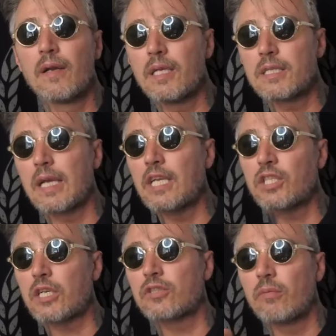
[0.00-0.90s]
Listen, I
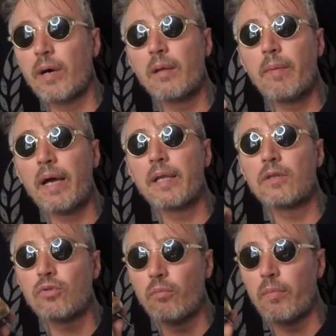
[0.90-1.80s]
charge somebody money
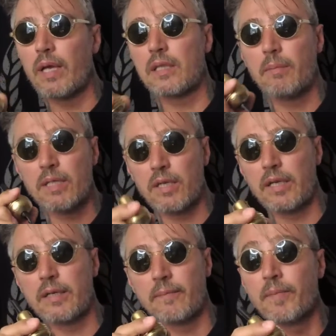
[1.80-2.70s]
to make the
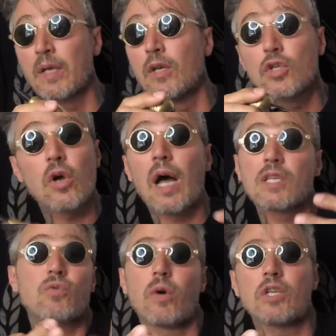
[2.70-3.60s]
material. So
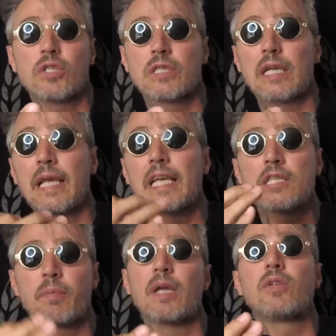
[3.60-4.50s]
ask questions, and I
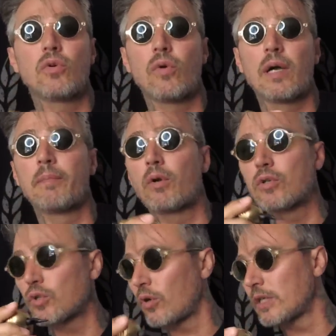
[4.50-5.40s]
explain to you why.
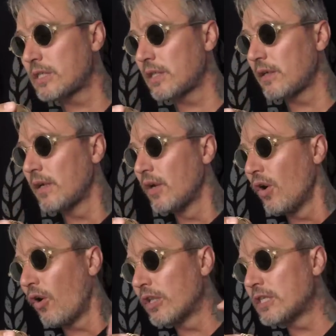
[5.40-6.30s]
Because all this
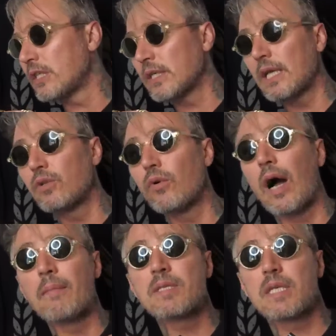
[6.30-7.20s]
thing I do,
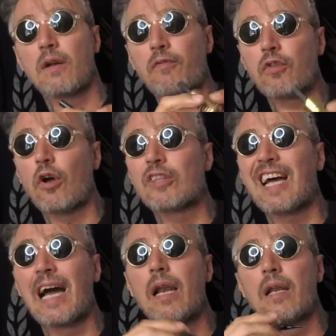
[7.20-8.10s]
I'm self-taught.
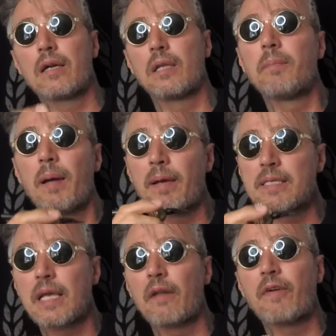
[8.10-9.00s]
I learned it by
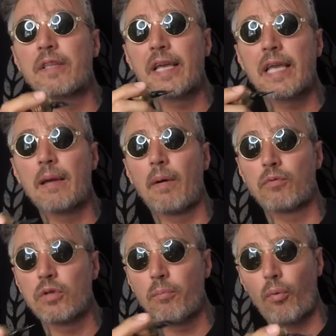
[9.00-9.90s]
myself, and I came up
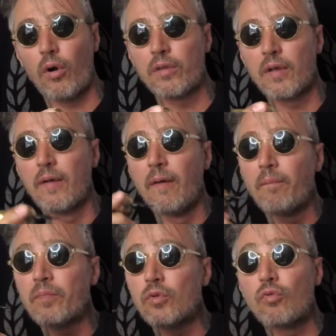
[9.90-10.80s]
to the point
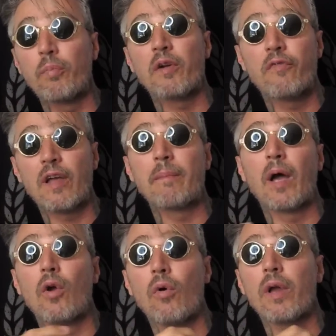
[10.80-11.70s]
to perfect
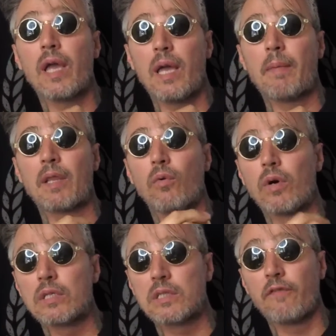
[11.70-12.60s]
my own game, and it
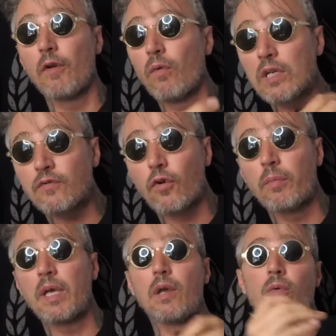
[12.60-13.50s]
works. If it works for
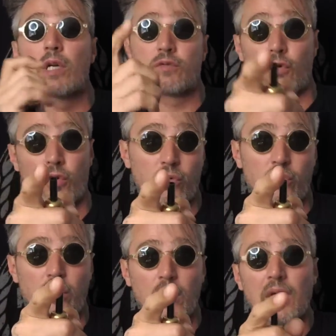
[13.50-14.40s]
me, it works for you.